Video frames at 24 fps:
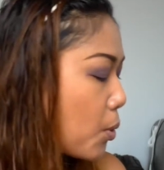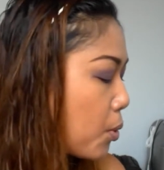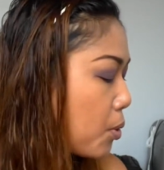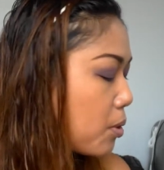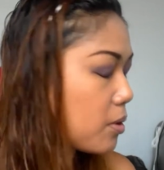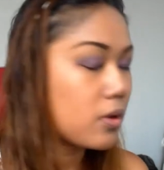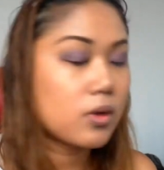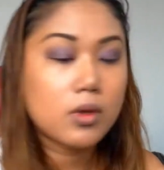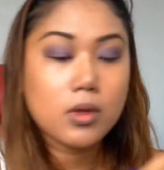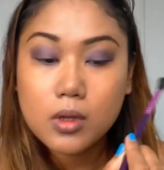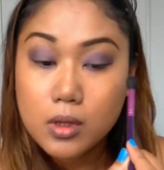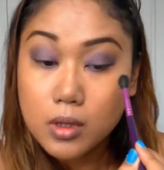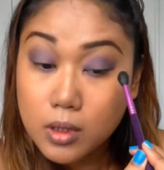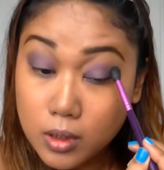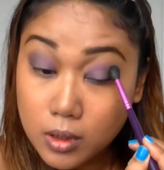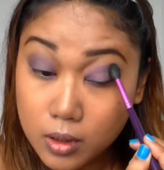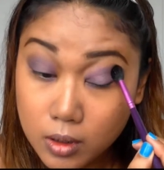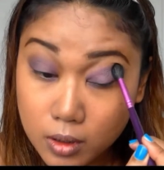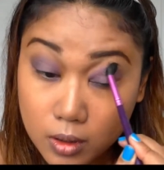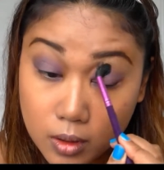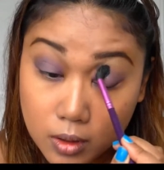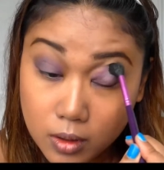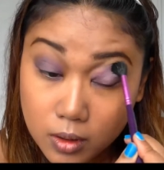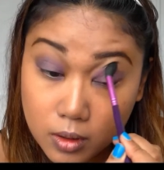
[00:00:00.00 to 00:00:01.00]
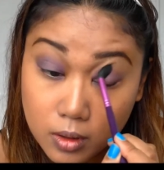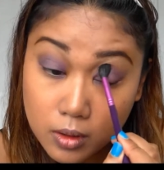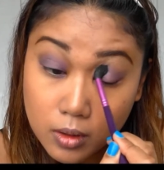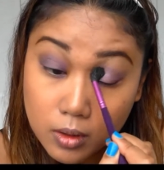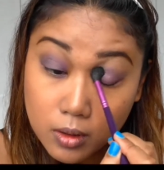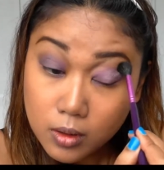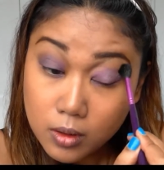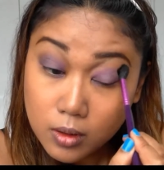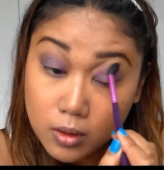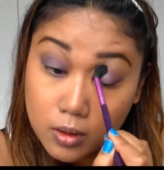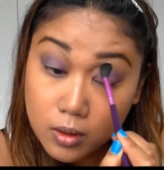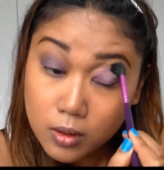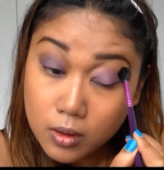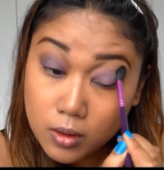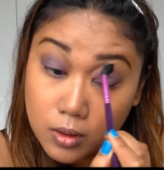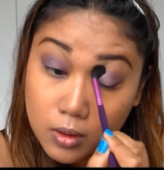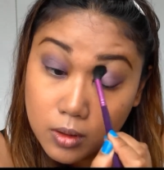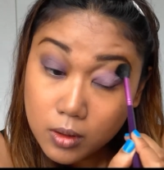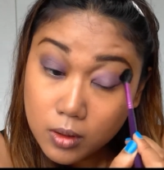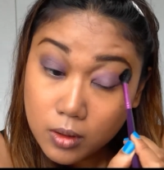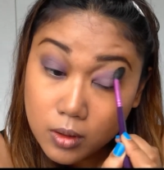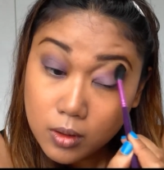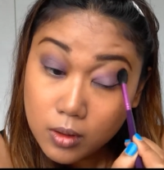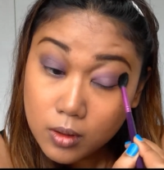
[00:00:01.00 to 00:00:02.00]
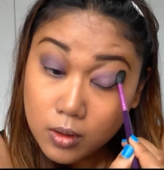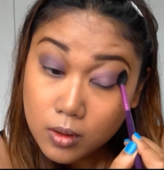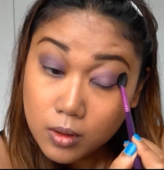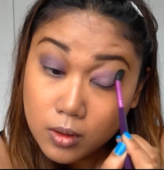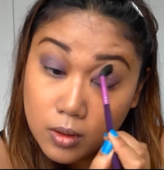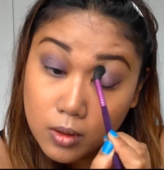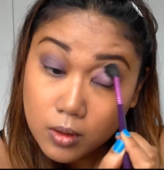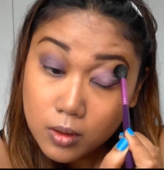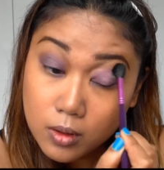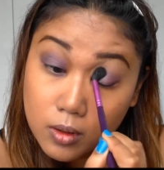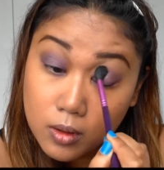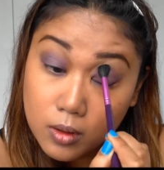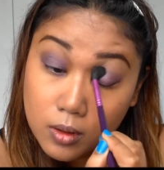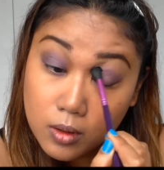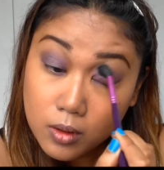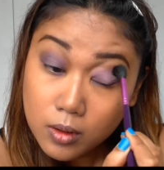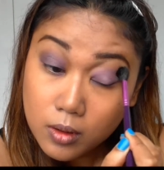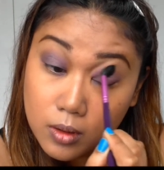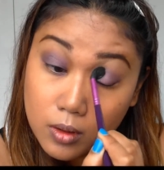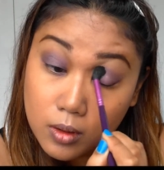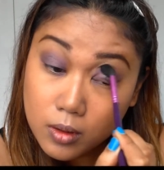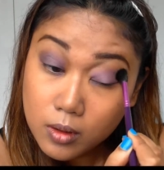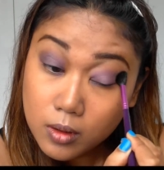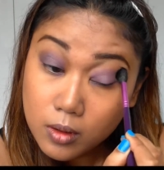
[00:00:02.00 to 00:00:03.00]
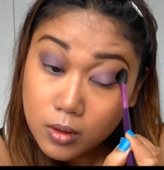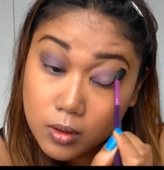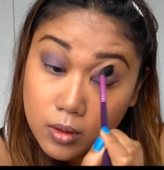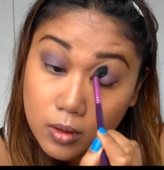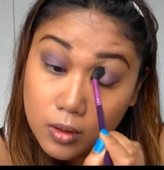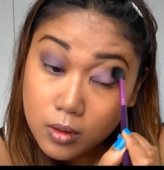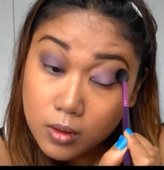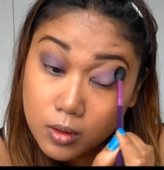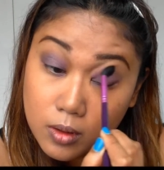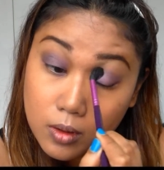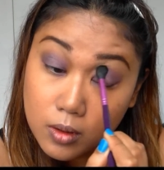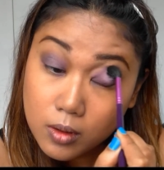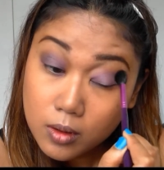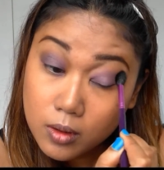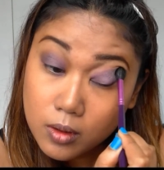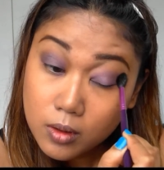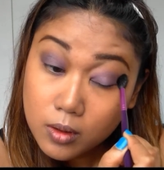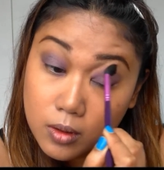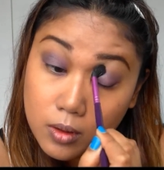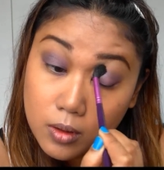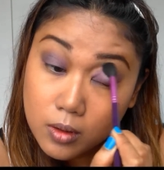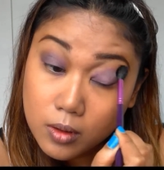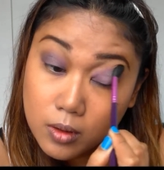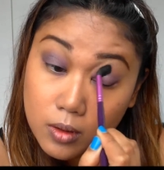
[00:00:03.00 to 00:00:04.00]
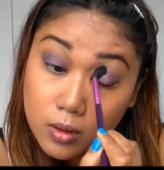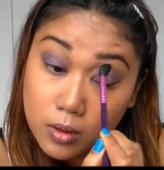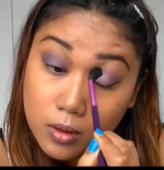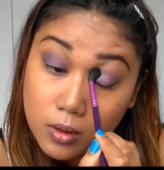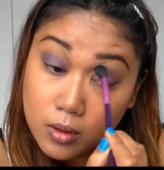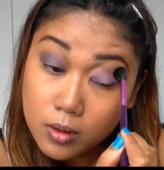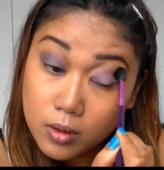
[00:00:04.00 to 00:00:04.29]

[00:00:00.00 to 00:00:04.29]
(no one is talking)